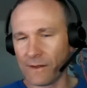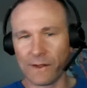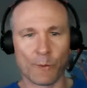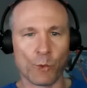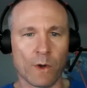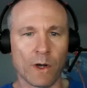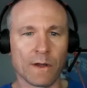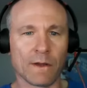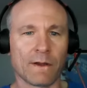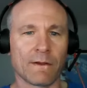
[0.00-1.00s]
number
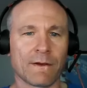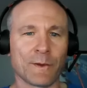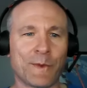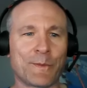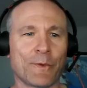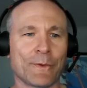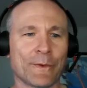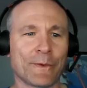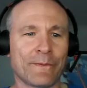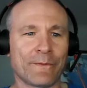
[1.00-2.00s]
one, like a lot of the people that
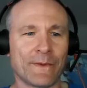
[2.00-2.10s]
are